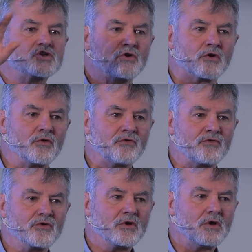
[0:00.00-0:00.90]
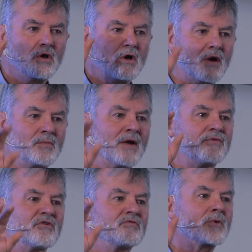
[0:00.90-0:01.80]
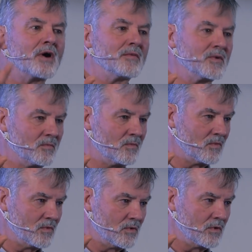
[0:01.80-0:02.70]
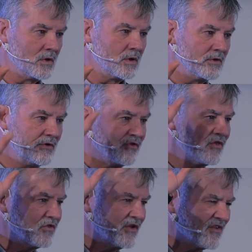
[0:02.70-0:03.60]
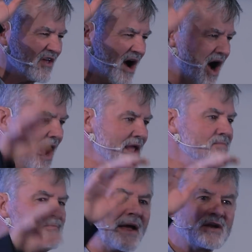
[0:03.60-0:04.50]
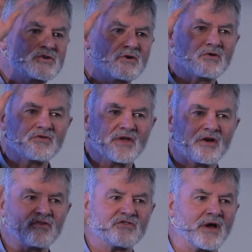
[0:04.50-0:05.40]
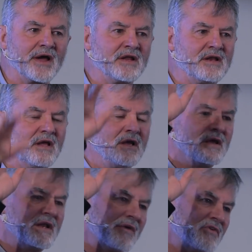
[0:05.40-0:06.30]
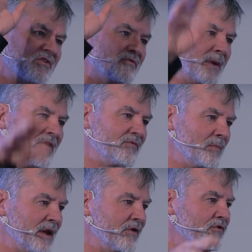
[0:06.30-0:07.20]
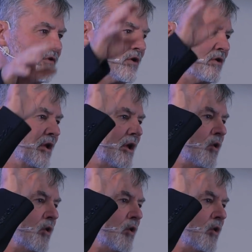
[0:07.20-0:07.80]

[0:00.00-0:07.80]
journals about this problem? These are the high-impact journals that are cited in evidence-based medicine,